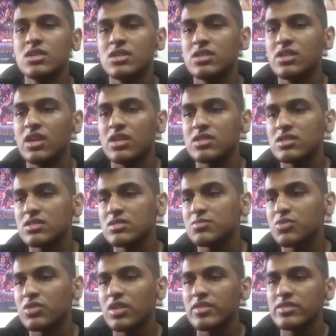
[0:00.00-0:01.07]
yeah, the
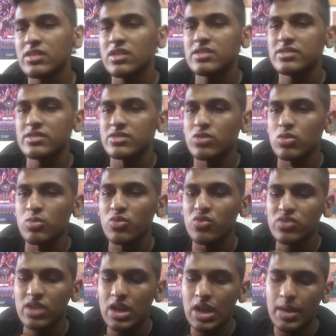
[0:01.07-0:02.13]
pronunciation is
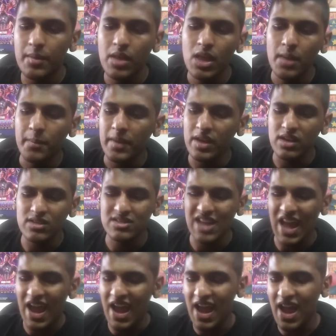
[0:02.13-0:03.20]
almost same.
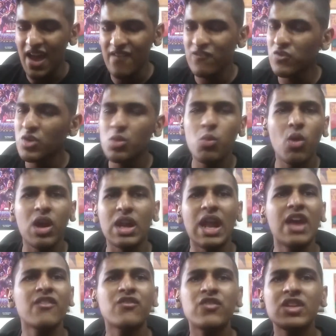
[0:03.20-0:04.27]
Because
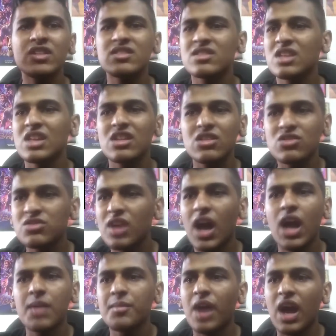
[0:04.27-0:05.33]
every single
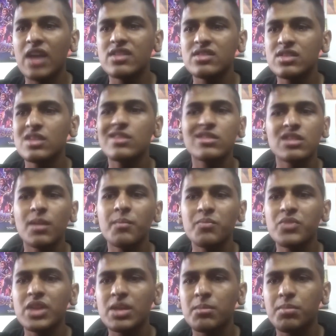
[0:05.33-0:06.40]
time I see
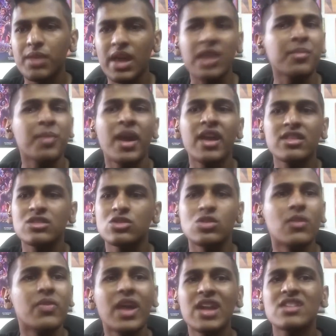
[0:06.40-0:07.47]
something Black
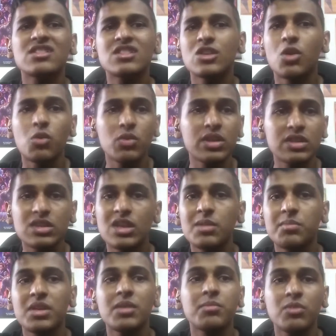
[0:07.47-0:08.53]
Panther, that's the only
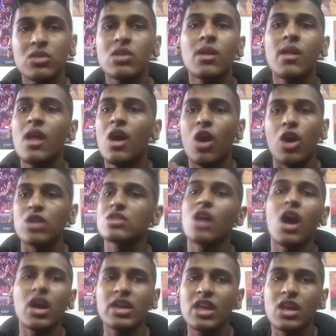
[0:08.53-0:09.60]
thing people are
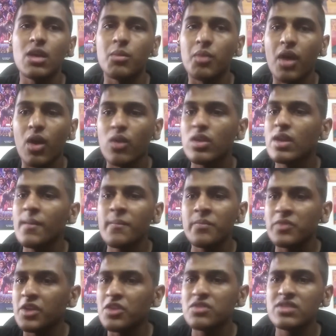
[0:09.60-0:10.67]
talking about.
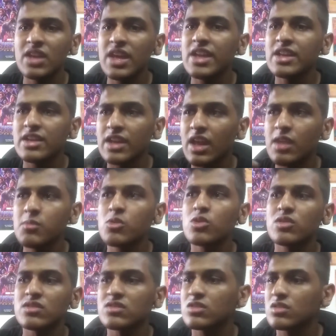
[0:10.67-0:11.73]
They're saying
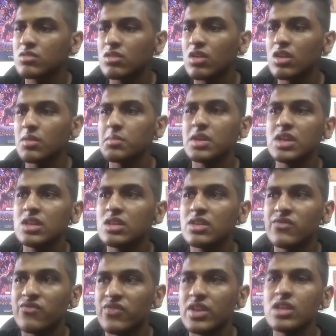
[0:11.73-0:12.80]
Namor is gonna be the
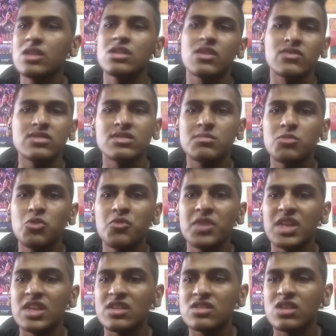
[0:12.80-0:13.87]
villain of this
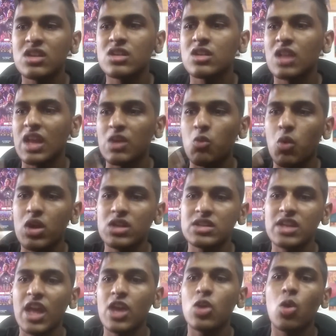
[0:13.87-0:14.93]
movie. He's gonna like want
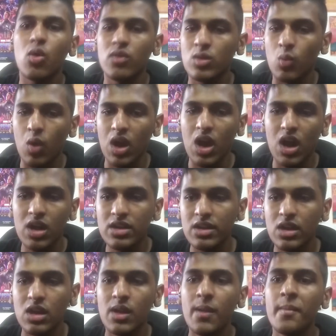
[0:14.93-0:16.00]
to take over
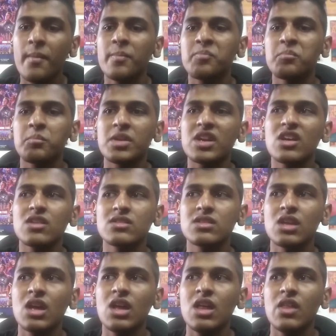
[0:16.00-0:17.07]
Wakanda,
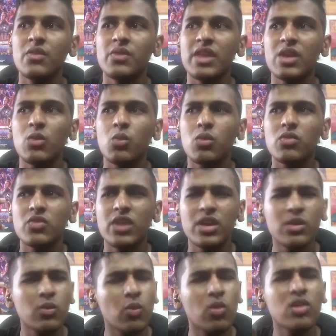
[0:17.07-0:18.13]
because
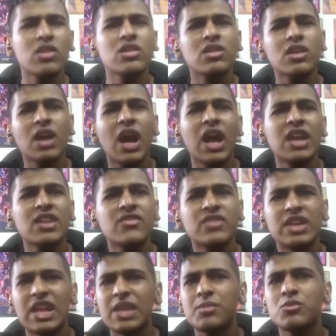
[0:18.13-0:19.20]
there were kind of
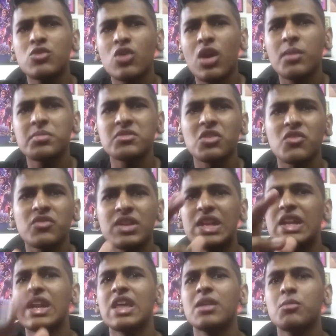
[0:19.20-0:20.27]
name drops of
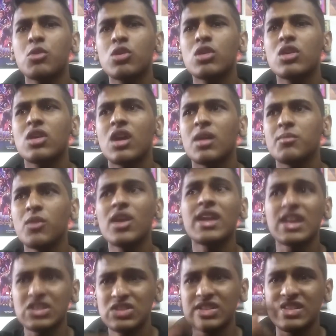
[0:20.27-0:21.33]
Namor. Not
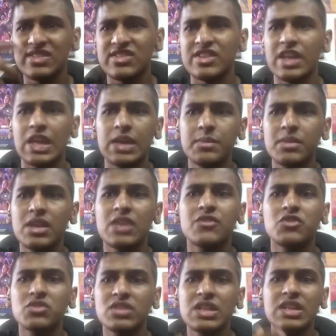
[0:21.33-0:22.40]
actually his name. If
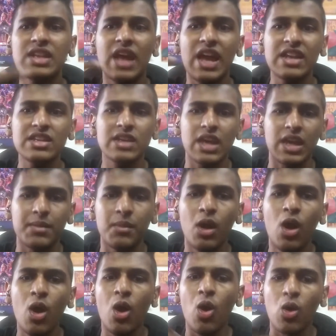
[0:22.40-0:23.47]
you see in Endgame,
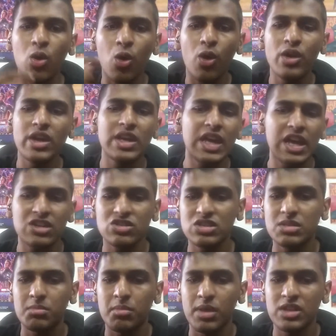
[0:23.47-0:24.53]
Okoye
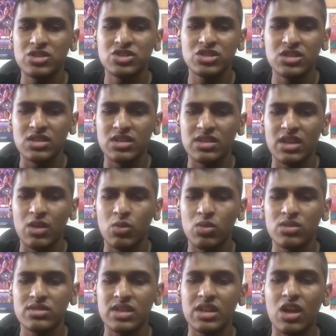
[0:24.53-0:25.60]
actually mentioned that there
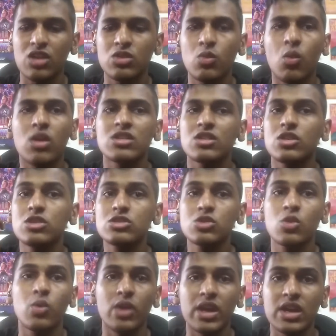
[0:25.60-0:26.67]
was an underwater
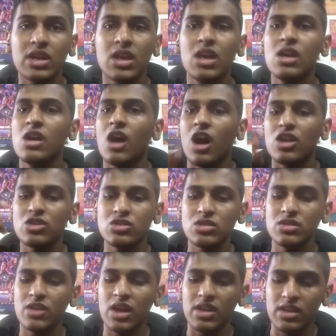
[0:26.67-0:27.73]
earthquake
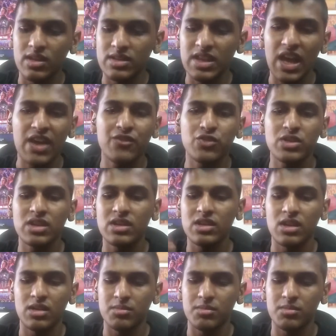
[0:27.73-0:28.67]
under the African